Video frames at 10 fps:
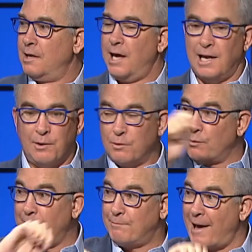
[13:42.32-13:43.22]
And he would
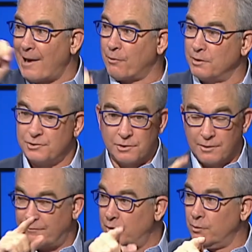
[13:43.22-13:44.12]
write backwards so the
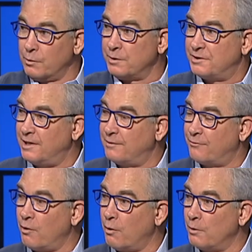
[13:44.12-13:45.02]
viewer would see it
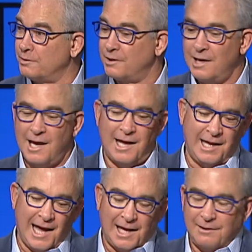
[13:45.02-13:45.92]
forwards. And he
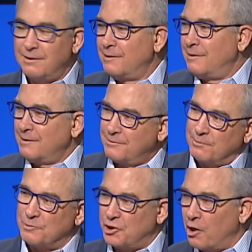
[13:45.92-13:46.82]
had
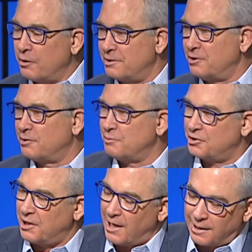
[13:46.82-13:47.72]
some jokes and some
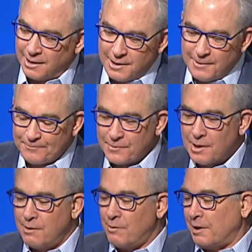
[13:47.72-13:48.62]
shtick.
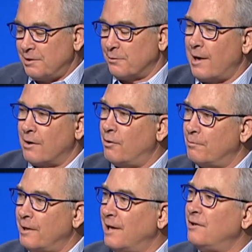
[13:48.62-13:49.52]
Well, he's around home
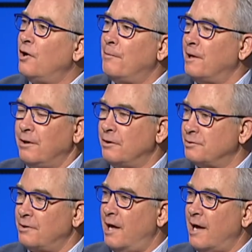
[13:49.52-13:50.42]
plate. Nobody knows
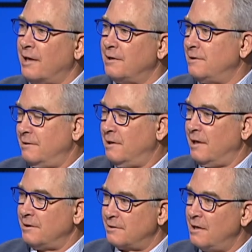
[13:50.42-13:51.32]
who the heck it
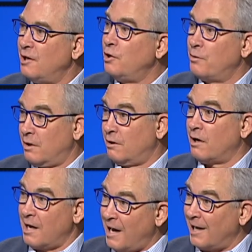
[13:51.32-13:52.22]
is. You would have
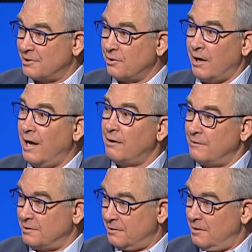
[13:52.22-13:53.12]
thought I saw
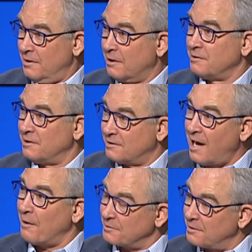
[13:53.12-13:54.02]
Elvis, because this
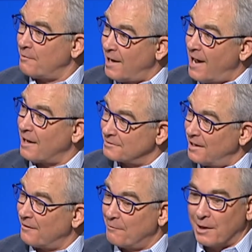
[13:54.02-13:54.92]
guy was in my house.
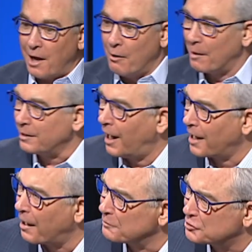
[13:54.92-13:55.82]
I'm like, oh, my God,
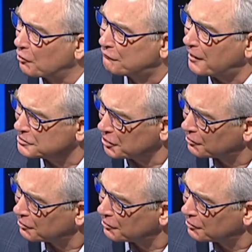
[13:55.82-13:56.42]
Ira Joe Fisher.